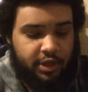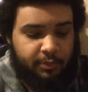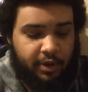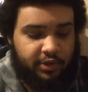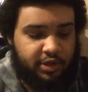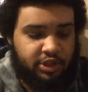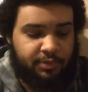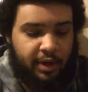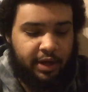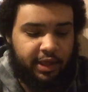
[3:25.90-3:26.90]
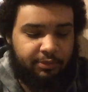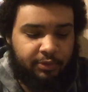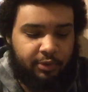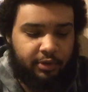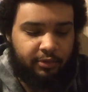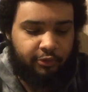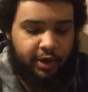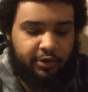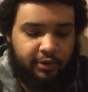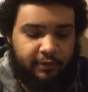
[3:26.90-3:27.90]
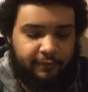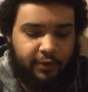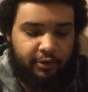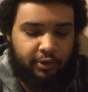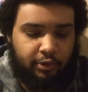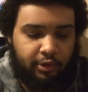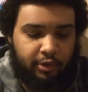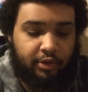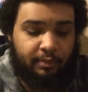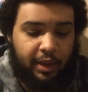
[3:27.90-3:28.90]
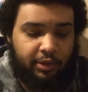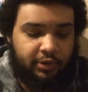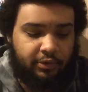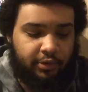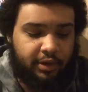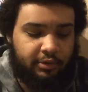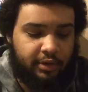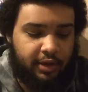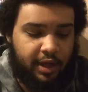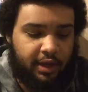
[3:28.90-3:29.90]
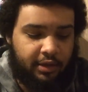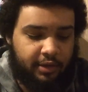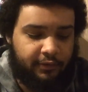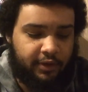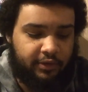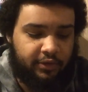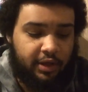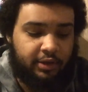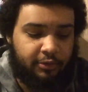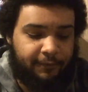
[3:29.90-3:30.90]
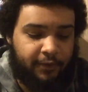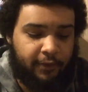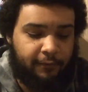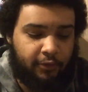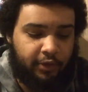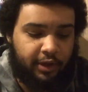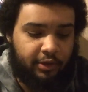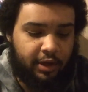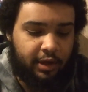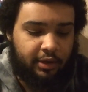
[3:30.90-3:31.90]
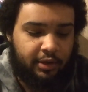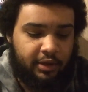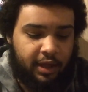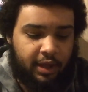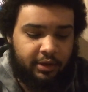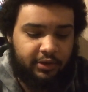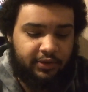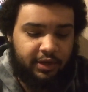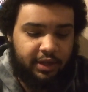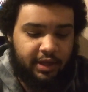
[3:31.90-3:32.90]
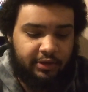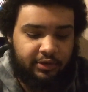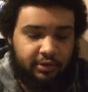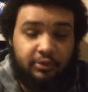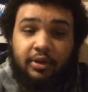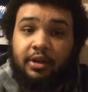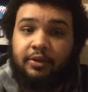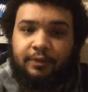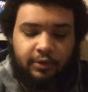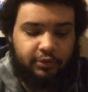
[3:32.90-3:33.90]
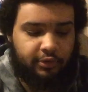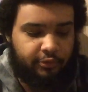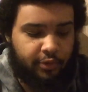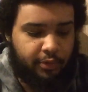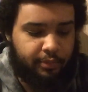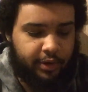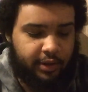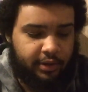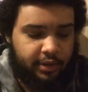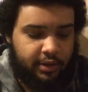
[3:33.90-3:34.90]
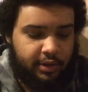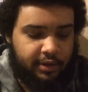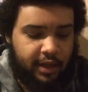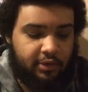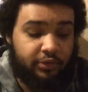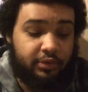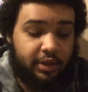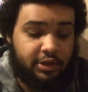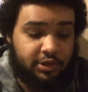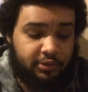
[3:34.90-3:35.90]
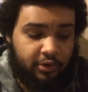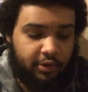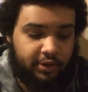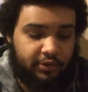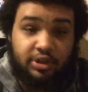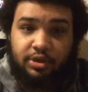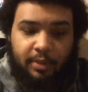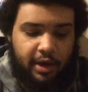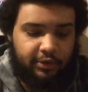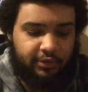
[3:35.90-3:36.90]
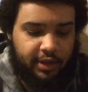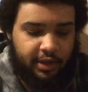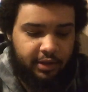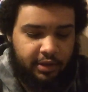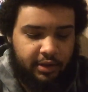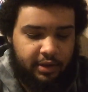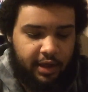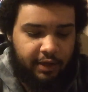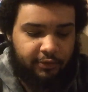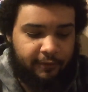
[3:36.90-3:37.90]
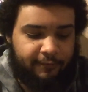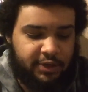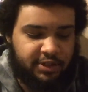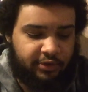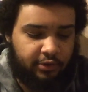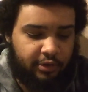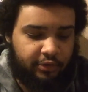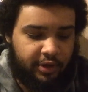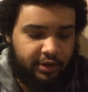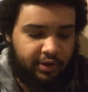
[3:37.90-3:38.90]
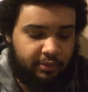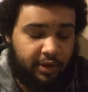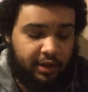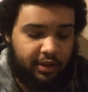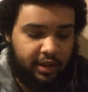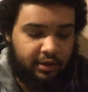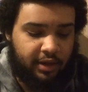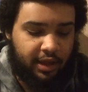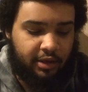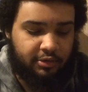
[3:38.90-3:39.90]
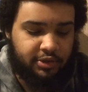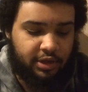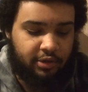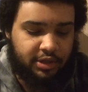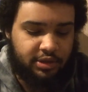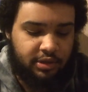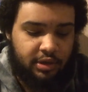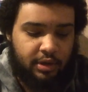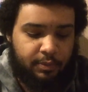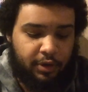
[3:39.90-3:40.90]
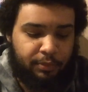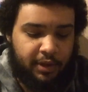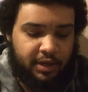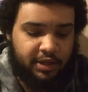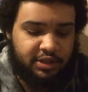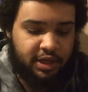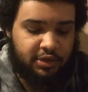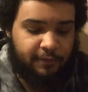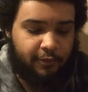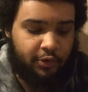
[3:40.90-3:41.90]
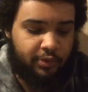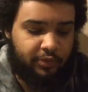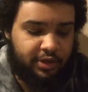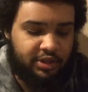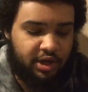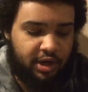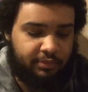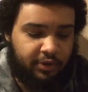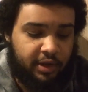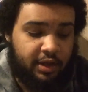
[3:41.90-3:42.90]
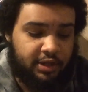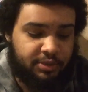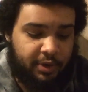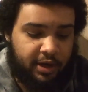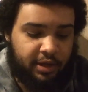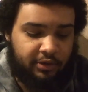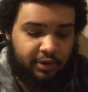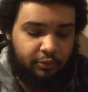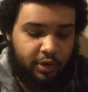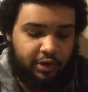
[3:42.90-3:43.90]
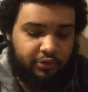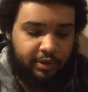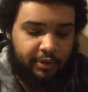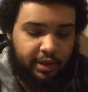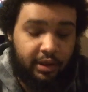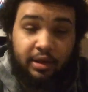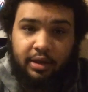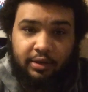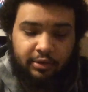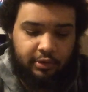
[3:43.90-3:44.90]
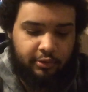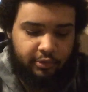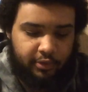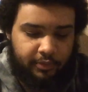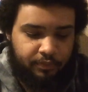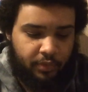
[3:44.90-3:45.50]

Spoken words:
But Shibata keeps him grounded very early on, mainly targeting the neck of his into a figure 4 leg lock, and CD has to use his first rope break. Daniels then targets Shibata's neck after a vicious clothesline attempt and then a Koji clutch. Both men exchange forearms and chops, and Shibata hits a running dropkick into the corner.